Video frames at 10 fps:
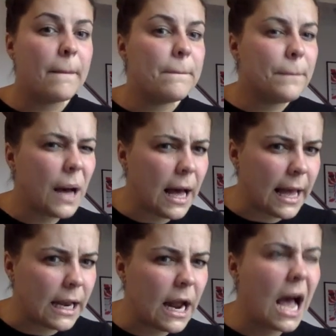
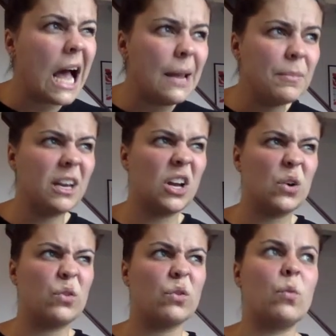But I'm going to go
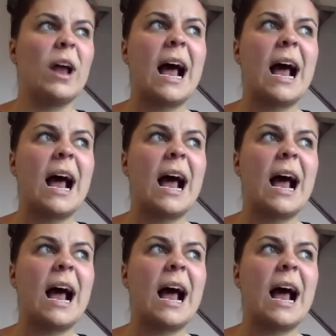through what